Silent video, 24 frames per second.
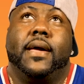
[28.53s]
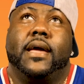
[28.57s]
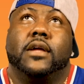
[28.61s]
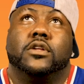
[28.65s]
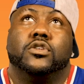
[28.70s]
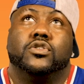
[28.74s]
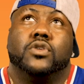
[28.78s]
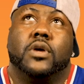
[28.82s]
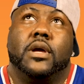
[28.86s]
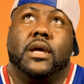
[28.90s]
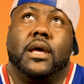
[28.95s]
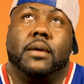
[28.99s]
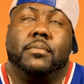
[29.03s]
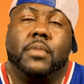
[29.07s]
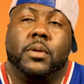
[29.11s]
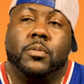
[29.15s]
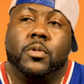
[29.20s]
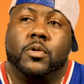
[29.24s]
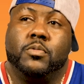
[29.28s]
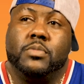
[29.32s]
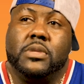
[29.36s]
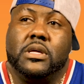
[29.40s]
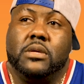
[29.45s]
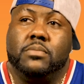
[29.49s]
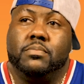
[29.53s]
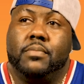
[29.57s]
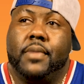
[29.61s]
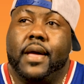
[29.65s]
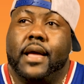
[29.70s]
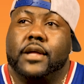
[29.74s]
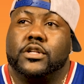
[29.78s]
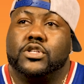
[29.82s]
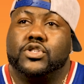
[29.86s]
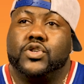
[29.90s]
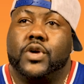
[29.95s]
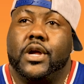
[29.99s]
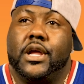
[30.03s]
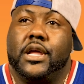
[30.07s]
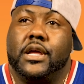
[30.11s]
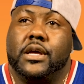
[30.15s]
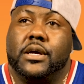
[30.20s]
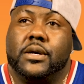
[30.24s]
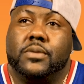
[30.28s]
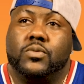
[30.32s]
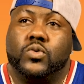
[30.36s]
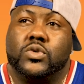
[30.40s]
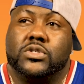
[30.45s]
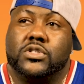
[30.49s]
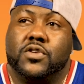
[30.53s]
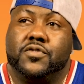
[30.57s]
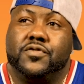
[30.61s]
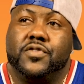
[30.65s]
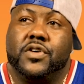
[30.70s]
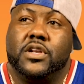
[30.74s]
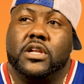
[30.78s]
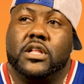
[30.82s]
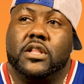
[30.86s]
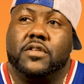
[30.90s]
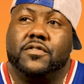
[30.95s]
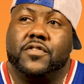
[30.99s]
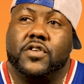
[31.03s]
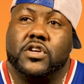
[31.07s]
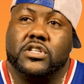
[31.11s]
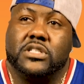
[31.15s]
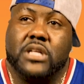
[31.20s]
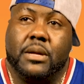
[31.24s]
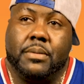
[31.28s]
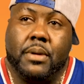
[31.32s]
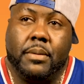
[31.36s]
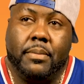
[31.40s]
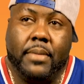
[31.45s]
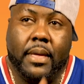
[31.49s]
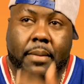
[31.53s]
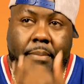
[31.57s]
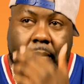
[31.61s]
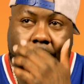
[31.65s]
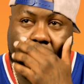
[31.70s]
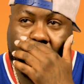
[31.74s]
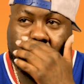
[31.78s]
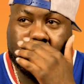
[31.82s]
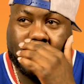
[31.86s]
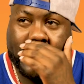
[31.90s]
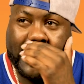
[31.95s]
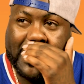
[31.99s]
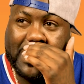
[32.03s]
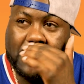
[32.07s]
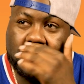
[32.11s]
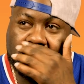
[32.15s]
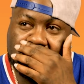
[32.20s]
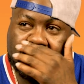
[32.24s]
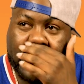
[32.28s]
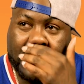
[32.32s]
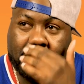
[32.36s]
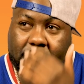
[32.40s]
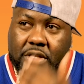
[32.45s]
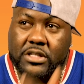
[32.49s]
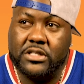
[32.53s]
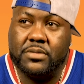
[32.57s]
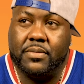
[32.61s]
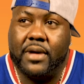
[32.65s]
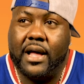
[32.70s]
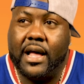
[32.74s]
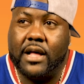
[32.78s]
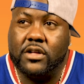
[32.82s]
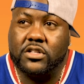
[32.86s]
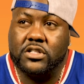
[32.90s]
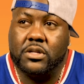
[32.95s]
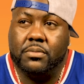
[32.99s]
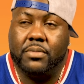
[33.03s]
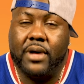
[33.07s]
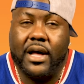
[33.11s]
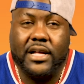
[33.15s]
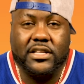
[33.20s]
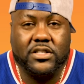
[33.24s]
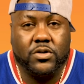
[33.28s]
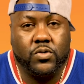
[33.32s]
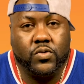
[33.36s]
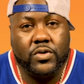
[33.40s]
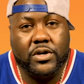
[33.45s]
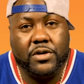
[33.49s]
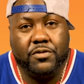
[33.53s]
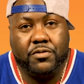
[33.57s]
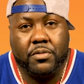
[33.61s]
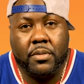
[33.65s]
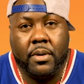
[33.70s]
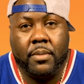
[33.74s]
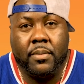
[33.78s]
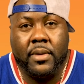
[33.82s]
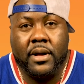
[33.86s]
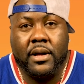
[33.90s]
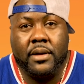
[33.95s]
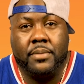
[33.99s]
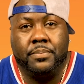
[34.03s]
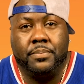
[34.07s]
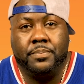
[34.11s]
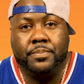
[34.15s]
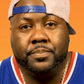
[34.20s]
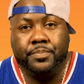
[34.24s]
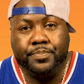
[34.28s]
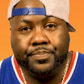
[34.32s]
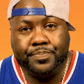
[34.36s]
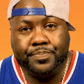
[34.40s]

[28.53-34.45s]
Mac Dre, I remember meeting Mac Dre. What's so funny, the first time I met Mac Dre, he was coming to my house to buy some weed for my mom.